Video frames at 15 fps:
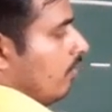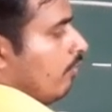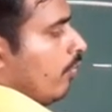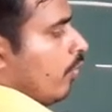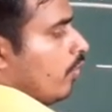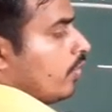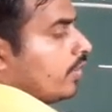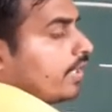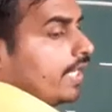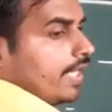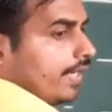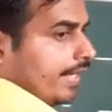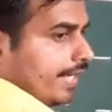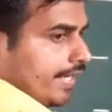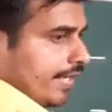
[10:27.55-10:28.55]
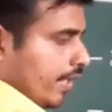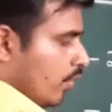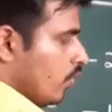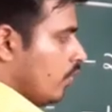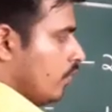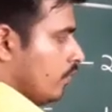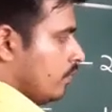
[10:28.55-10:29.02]
Both are
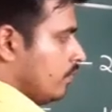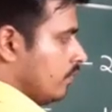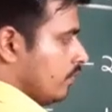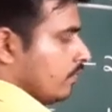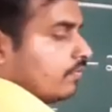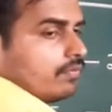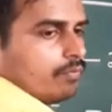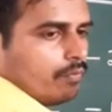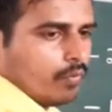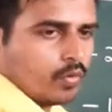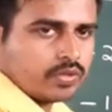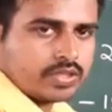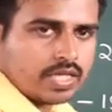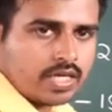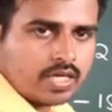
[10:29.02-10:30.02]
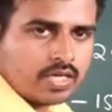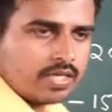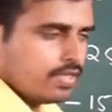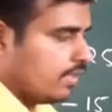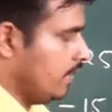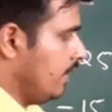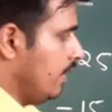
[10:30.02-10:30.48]
negative. Both
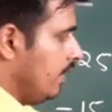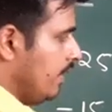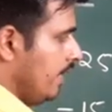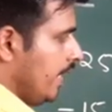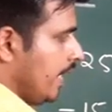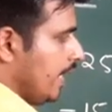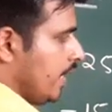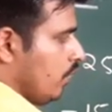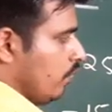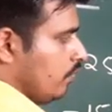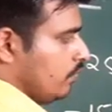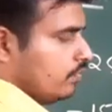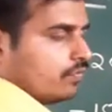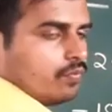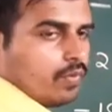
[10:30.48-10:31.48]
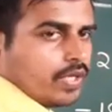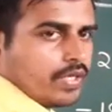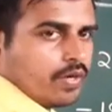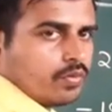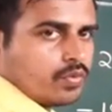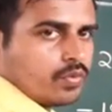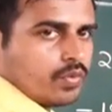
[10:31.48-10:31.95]
are negative. What you
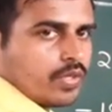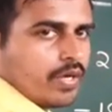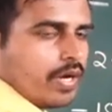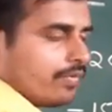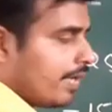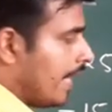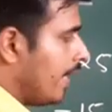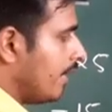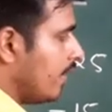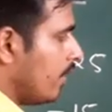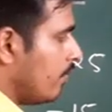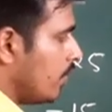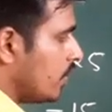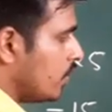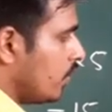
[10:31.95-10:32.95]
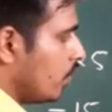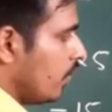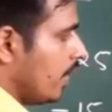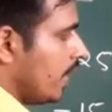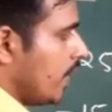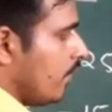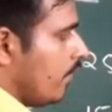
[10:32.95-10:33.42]
have to do? You have to add the numbers from
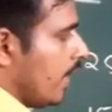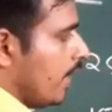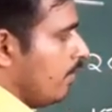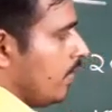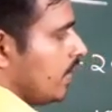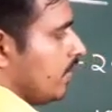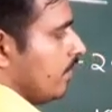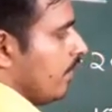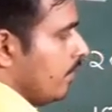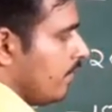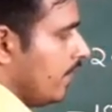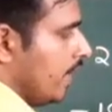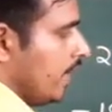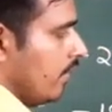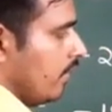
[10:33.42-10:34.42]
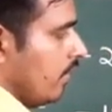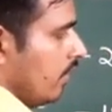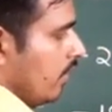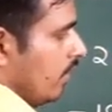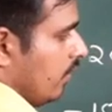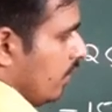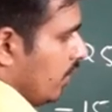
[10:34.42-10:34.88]
25 plus
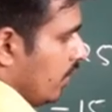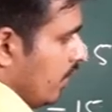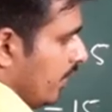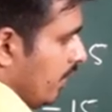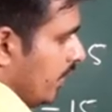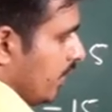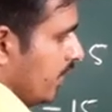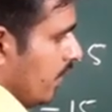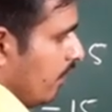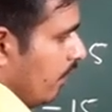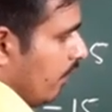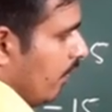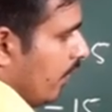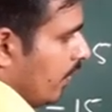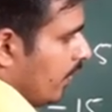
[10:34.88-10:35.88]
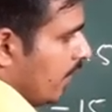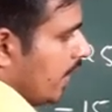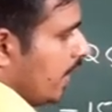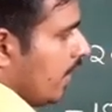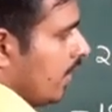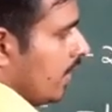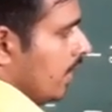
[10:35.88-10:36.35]
15 is a
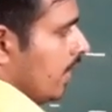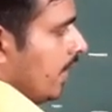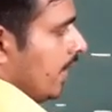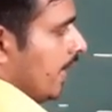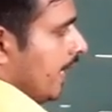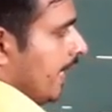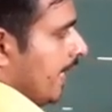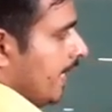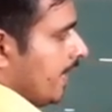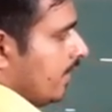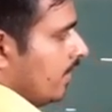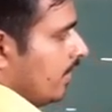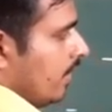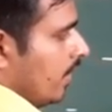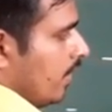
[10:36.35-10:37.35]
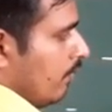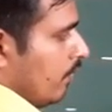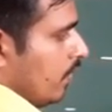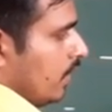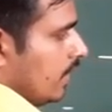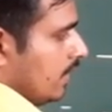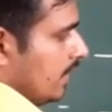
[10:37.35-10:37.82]
40. Greater
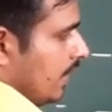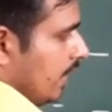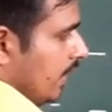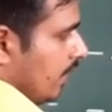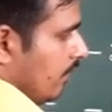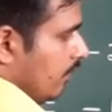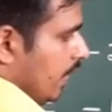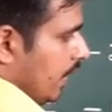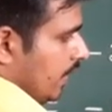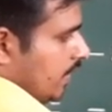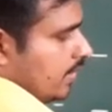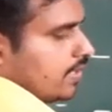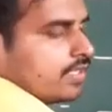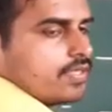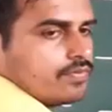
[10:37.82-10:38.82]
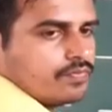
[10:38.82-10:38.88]
number sign minus.